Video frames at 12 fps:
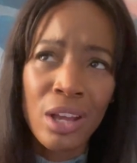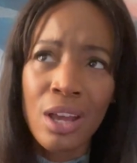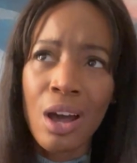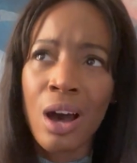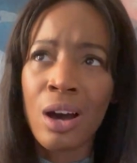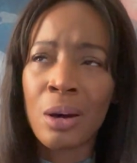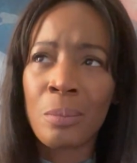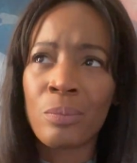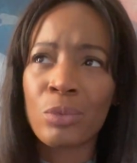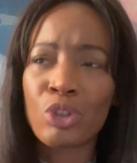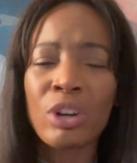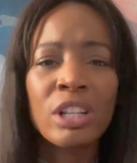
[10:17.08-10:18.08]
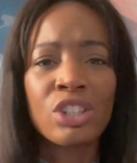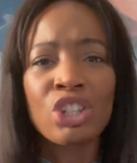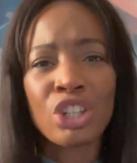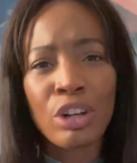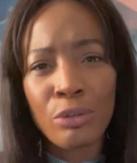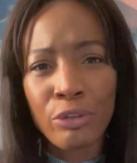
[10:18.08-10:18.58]

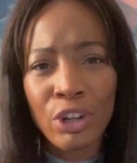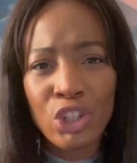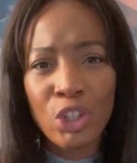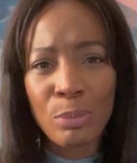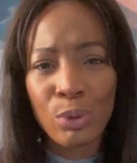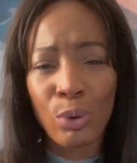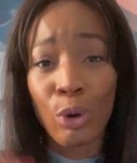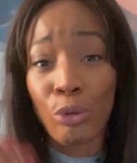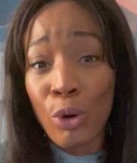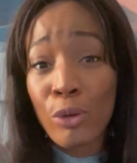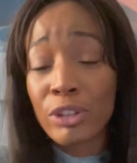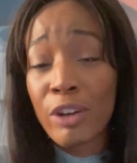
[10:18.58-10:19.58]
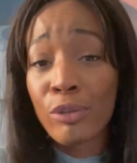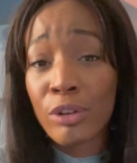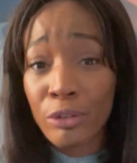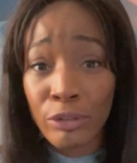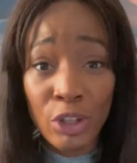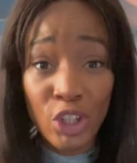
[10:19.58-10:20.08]
in friendships, or growth level
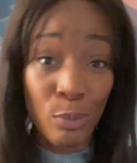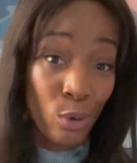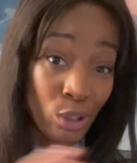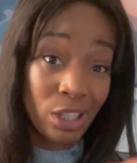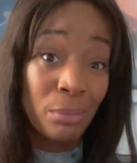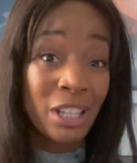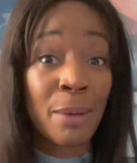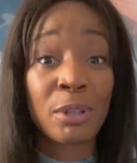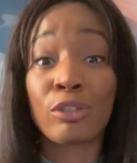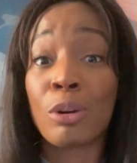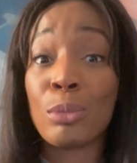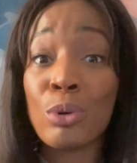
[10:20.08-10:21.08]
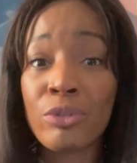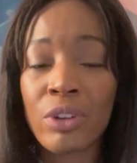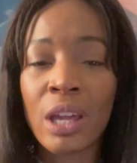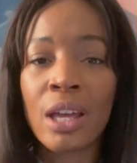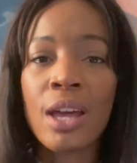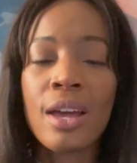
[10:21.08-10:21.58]
in friendship, or sometimes a
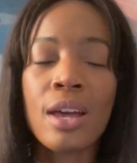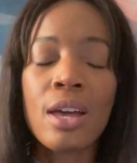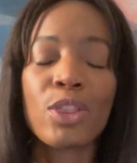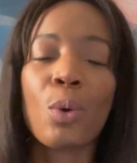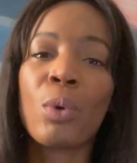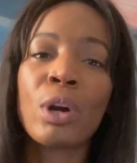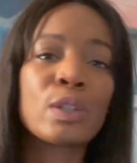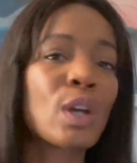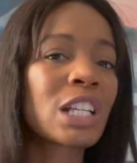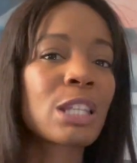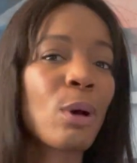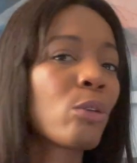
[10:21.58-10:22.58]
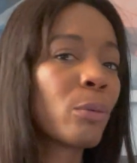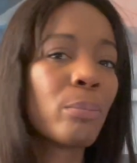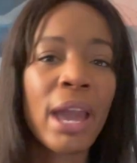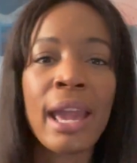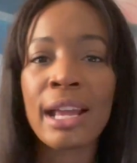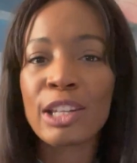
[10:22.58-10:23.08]
removing, the word talks about
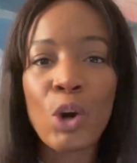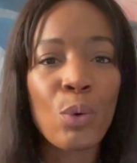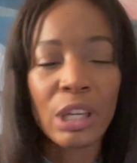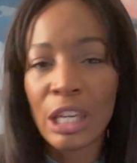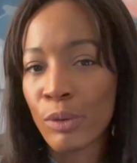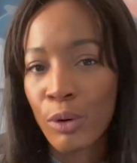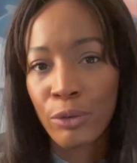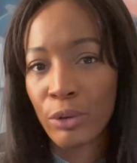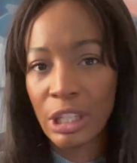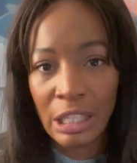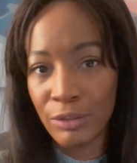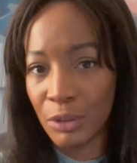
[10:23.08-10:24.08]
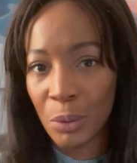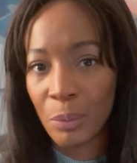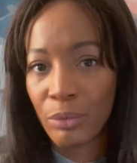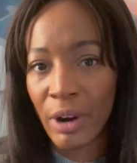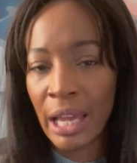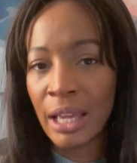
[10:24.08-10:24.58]
repaying no evil for evil,
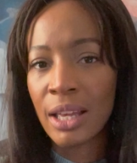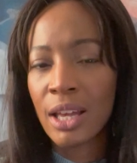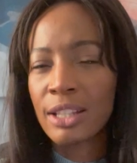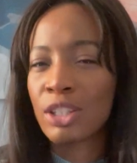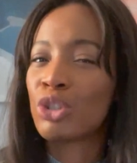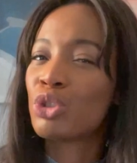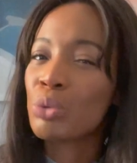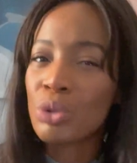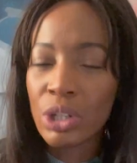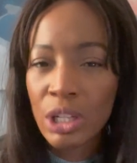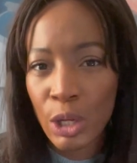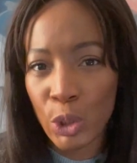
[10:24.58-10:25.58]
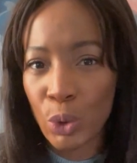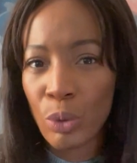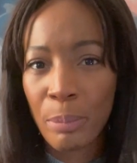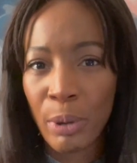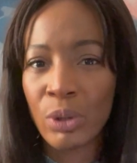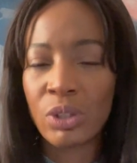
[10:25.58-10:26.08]
right? To do good unto
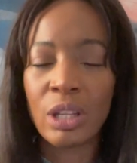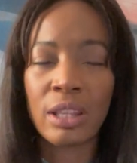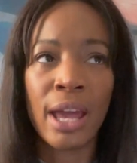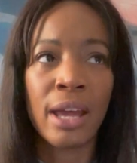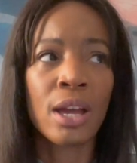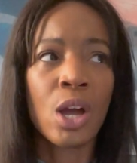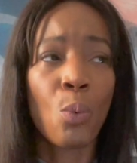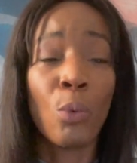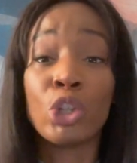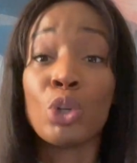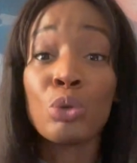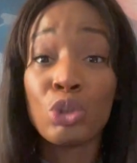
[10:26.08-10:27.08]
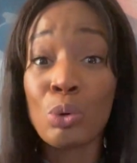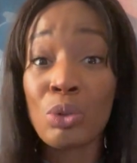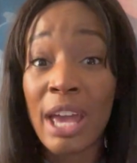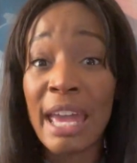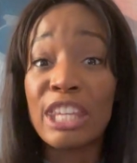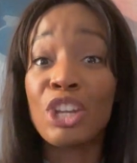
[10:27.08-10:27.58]
a person, that when you do
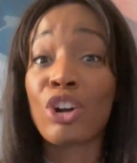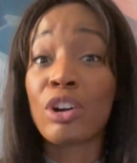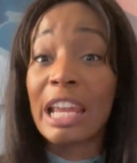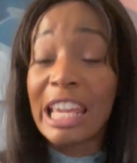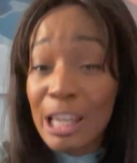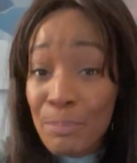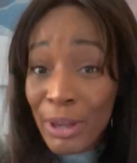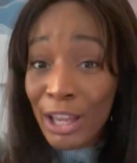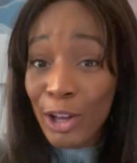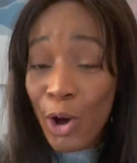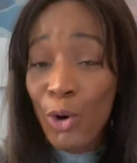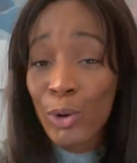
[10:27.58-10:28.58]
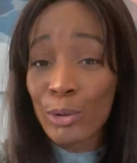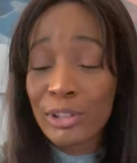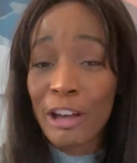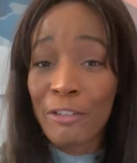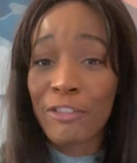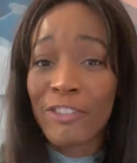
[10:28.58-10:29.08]
that, you're heaping coals
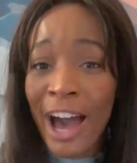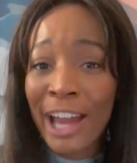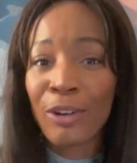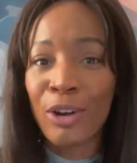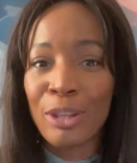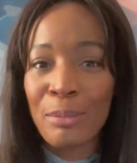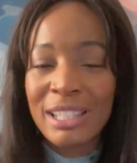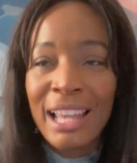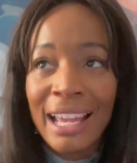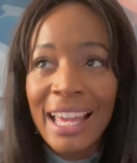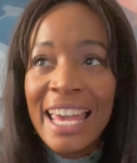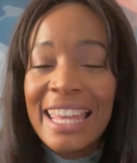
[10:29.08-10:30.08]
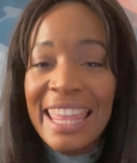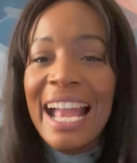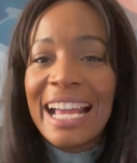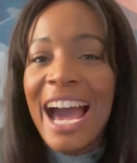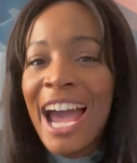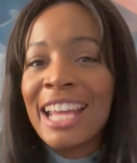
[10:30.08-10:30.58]
of fire on them. It's like
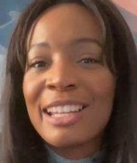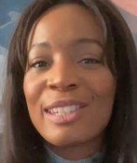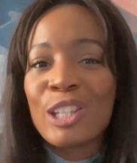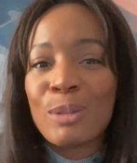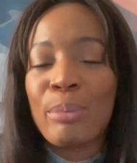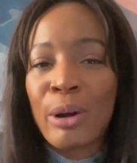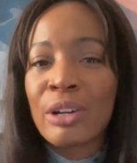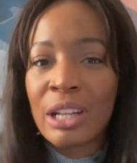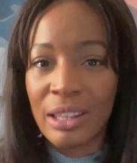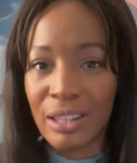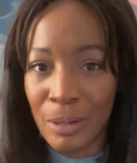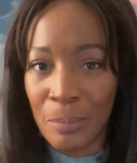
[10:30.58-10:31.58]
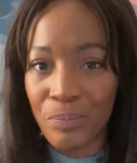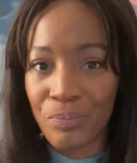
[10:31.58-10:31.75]
that kindness is burning them.